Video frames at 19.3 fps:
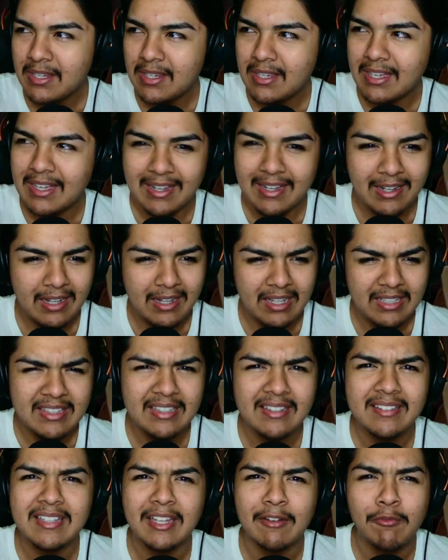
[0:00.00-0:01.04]
I think
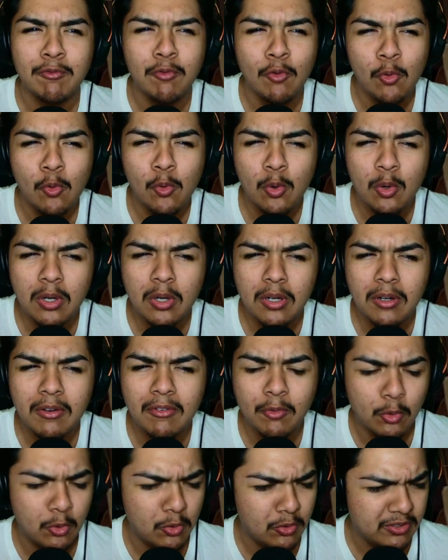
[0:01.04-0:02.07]
it's like 4
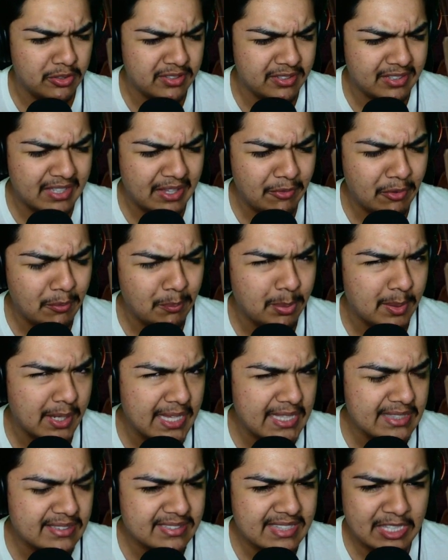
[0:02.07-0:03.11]
or 7
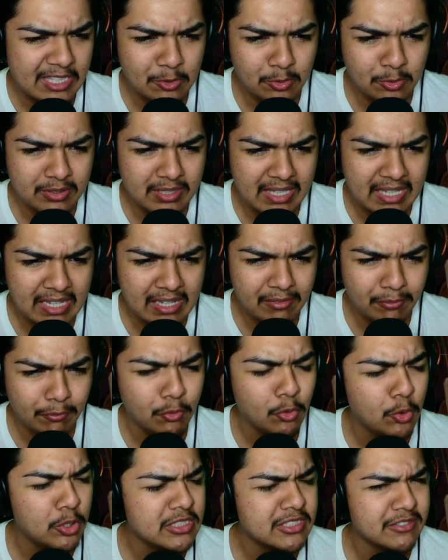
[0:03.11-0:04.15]
plates that you save,
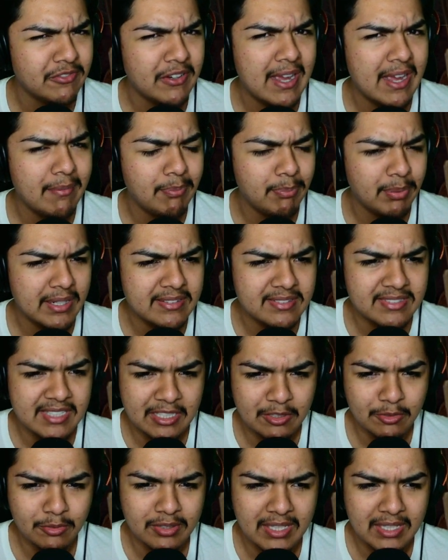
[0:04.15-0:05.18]
4 to 5 plates that
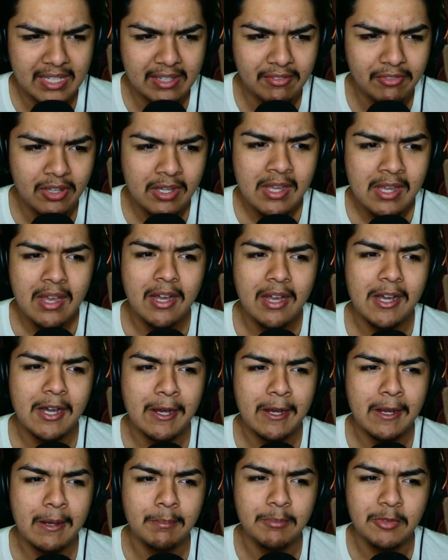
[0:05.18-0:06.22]
you save.
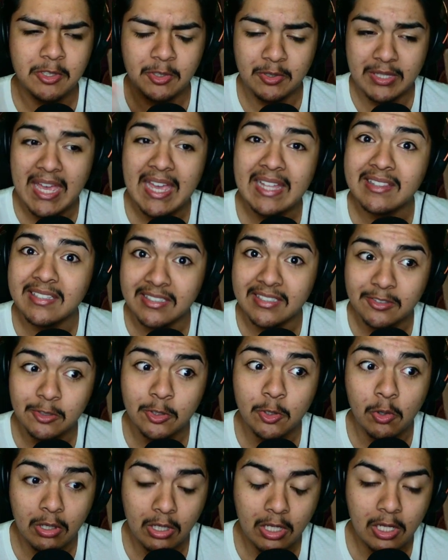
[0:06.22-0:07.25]
So that does
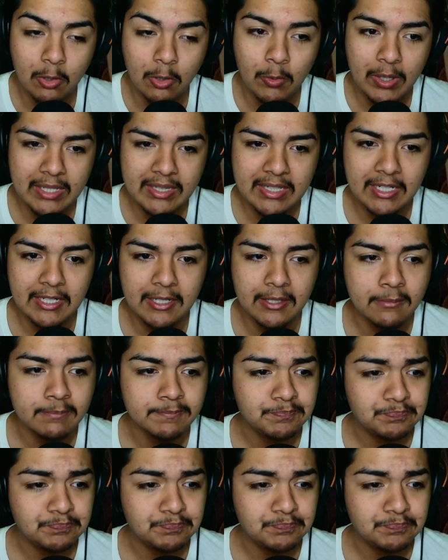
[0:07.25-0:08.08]
go a long way there.